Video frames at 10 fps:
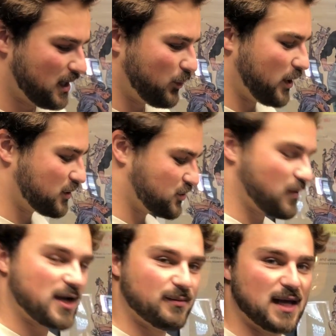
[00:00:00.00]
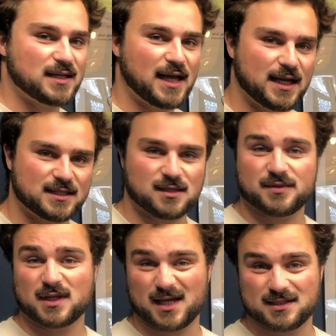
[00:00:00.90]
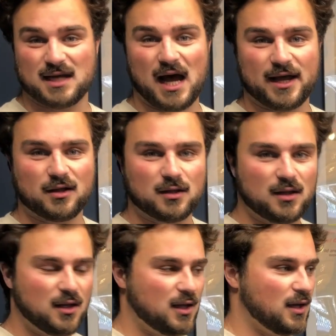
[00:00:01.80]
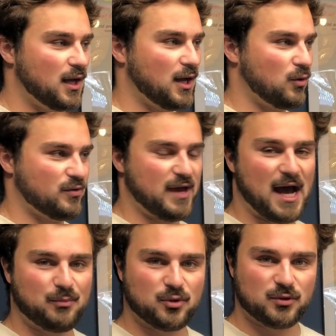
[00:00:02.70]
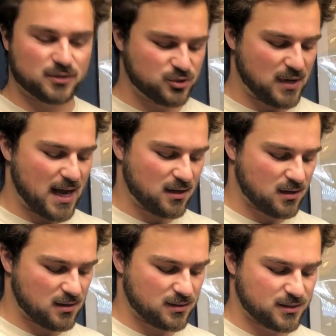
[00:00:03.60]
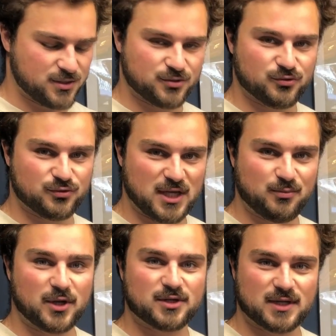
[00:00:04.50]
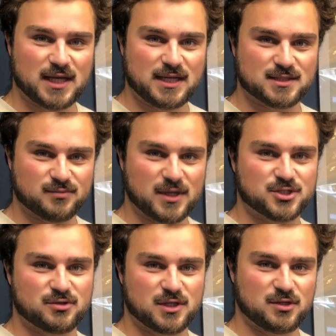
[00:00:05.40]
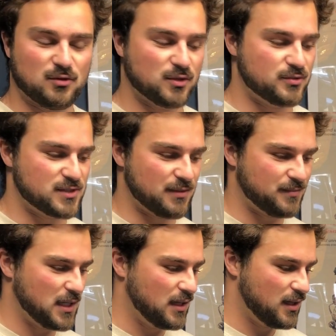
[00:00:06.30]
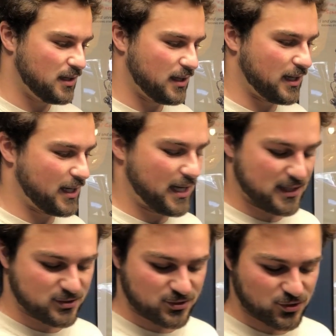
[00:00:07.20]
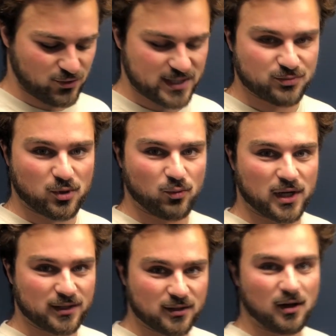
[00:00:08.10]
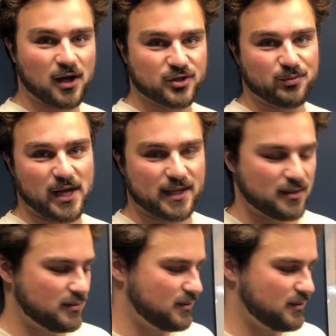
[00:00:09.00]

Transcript: We also recommend getting something like a tile or the Apple tracker to keep on your keys and make sure that you don't lose them. And it's also great to put one on your bike.